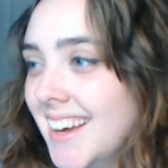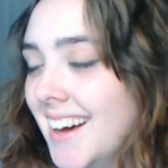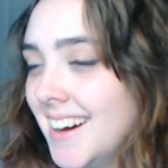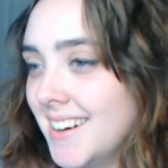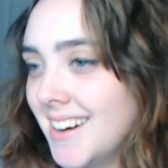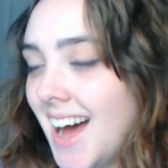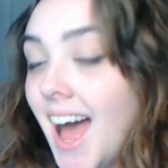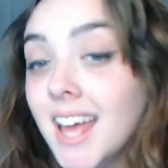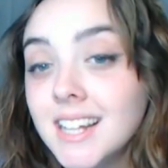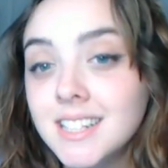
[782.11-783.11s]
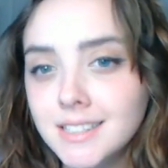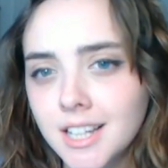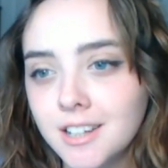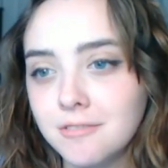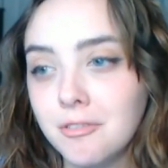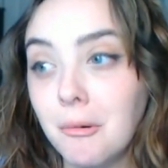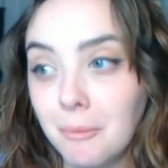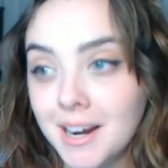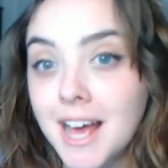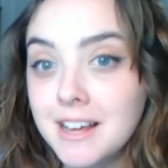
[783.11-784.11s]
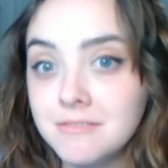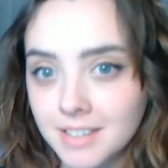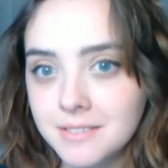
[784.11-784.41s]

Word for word: uh, I get to live what I have lived